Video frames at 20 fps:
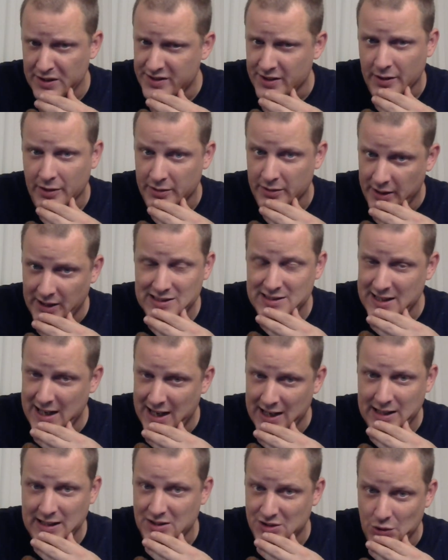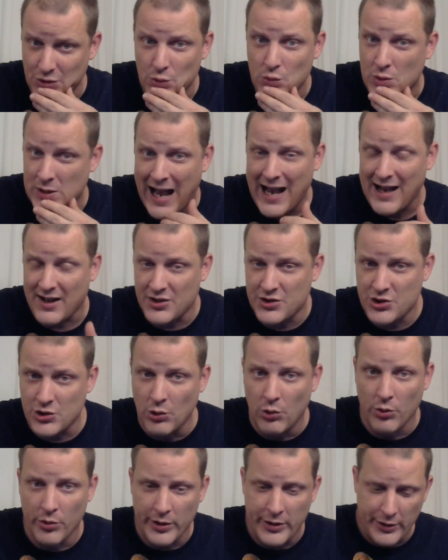So let's not get too
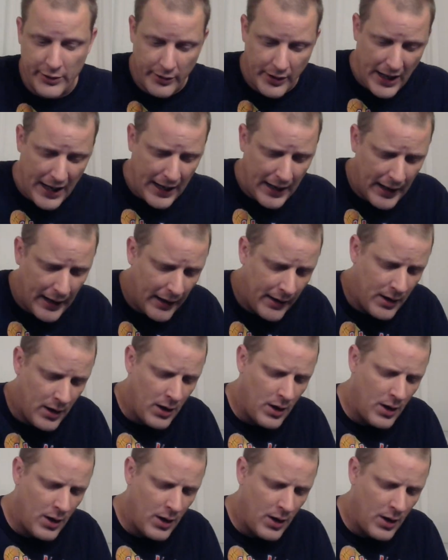cocksure in your guy.